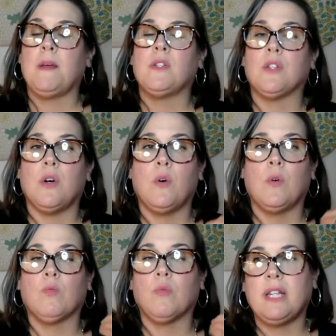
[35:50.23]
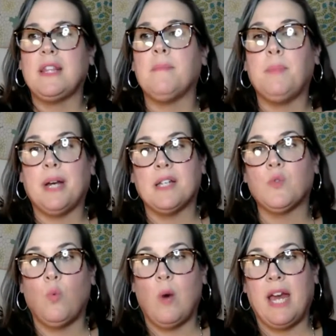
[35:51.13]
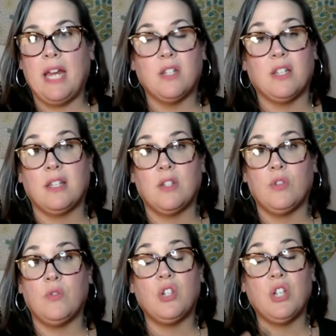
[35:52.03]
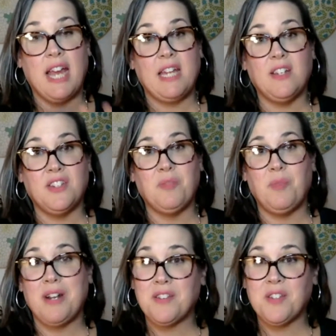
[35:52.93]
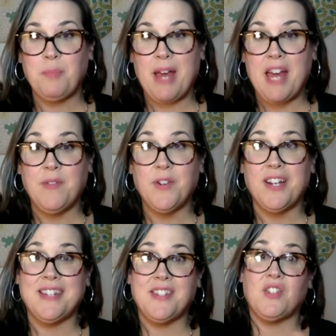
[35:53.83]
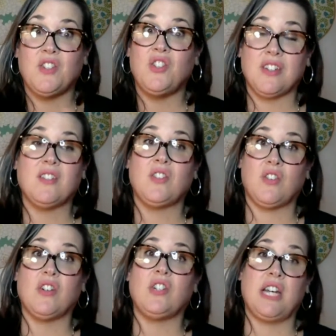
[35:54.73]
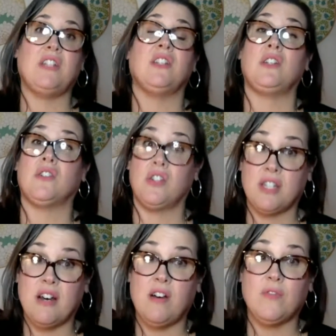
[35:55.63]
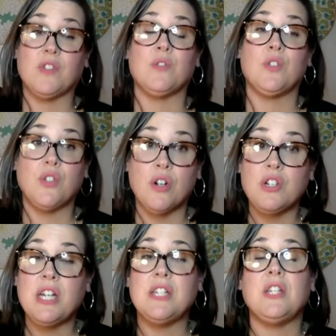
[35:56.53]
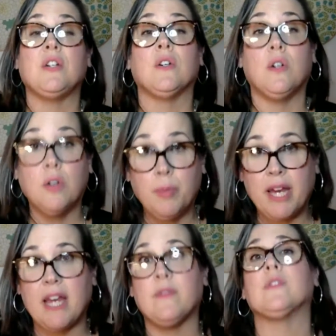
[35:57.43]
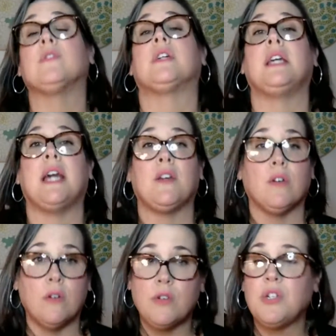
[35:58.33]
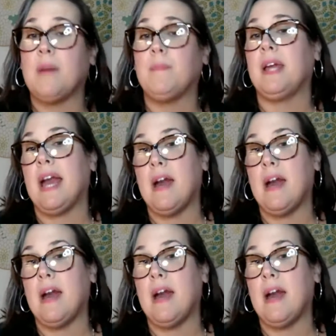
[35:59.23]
So really the best way to change someone else's behavior is to just start changing yourself. So start changing your own behaviors, looking at your own shopping